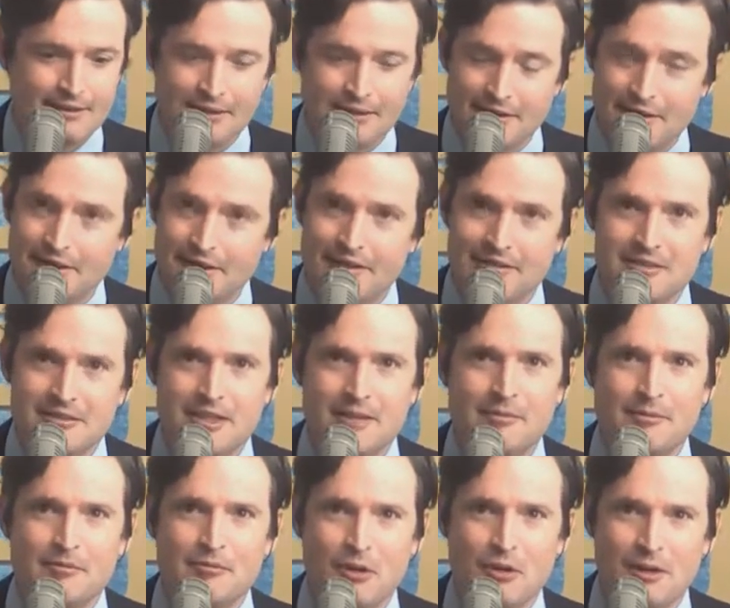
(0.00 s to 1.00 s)
There you go. See,
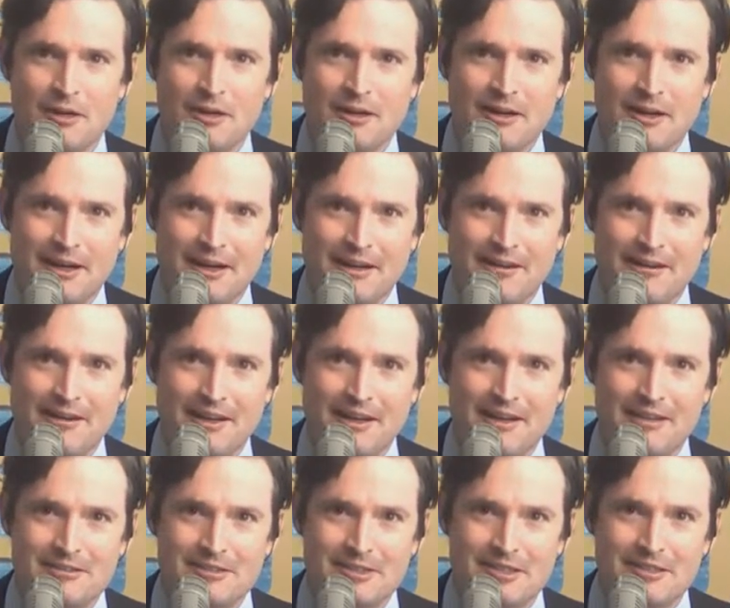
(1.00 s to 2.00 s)
I've been working on it.
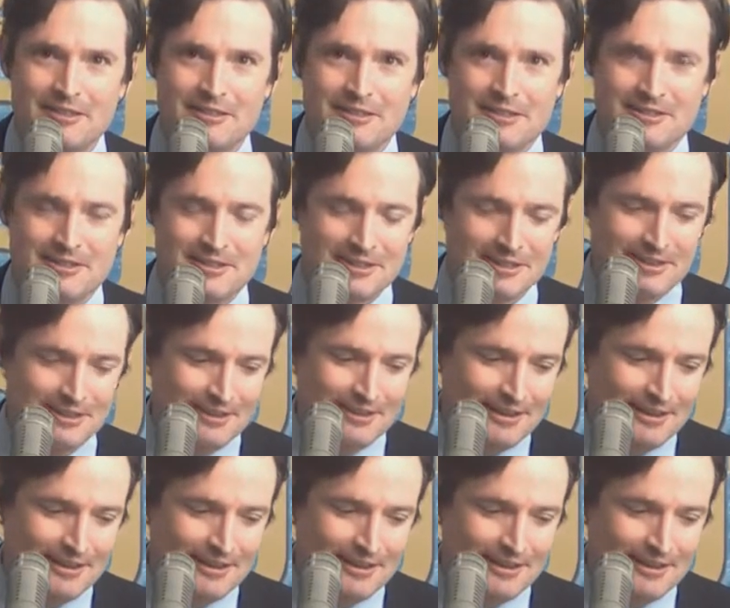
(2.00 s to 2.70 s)
Thank you, Jesus.